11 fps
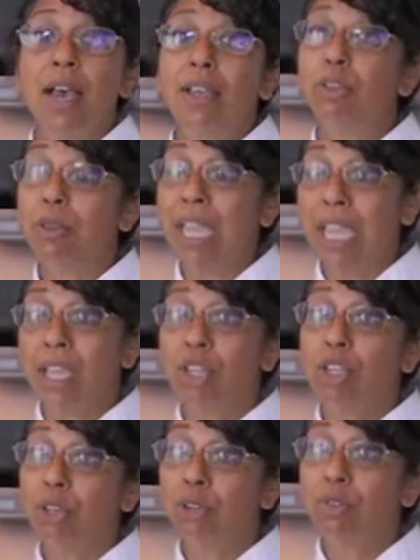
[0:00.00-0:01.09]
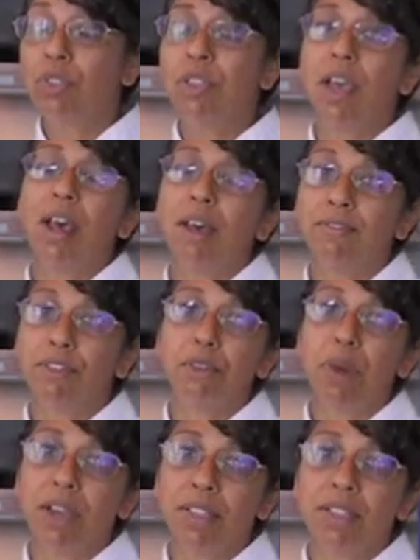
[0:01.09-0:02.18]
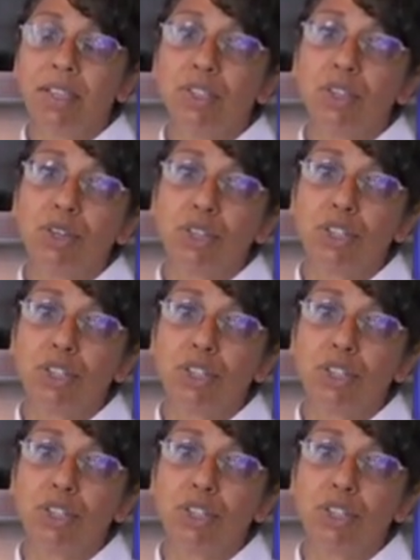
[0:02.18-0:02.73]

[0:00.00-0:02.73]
You can use a food processor